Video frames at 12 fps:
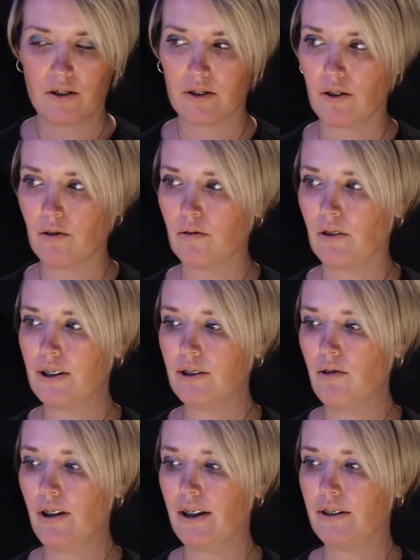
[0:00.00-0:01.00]
So let's
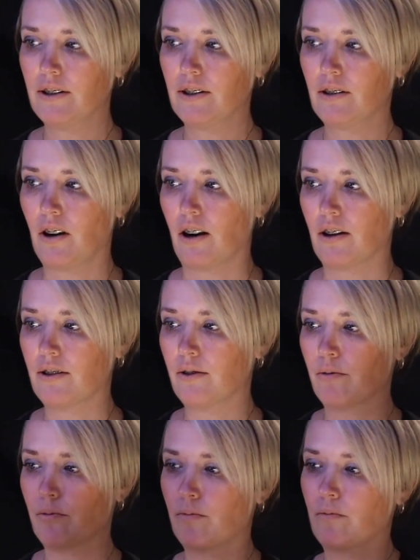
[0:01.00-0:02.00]
go ahead and
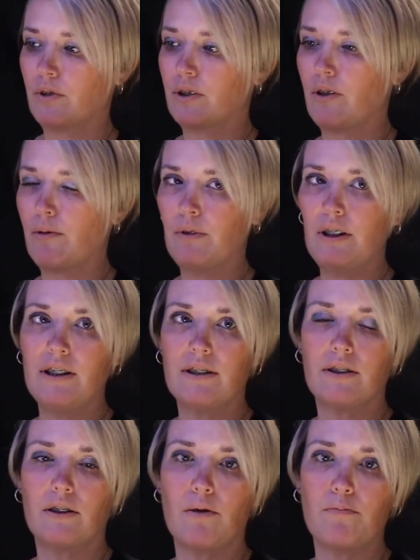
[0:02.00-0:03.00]
start. So I'm going to
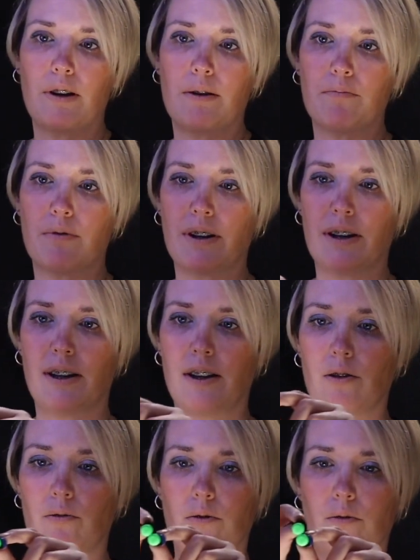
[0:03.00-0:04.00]
start by bringing
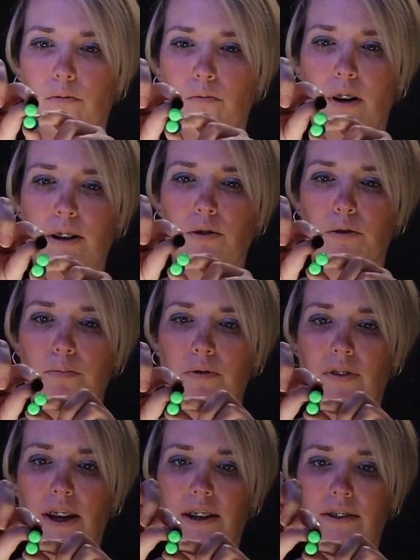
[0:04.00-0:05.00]
out one group
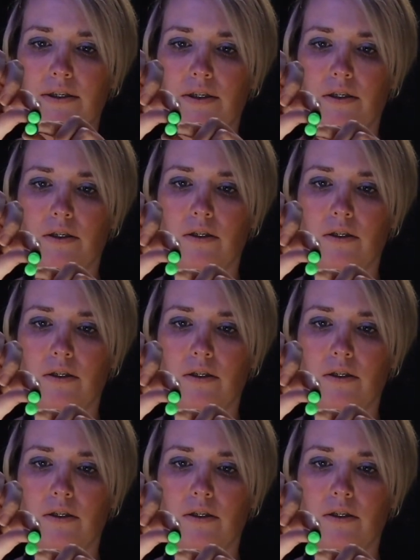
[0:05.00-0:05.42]
of eight.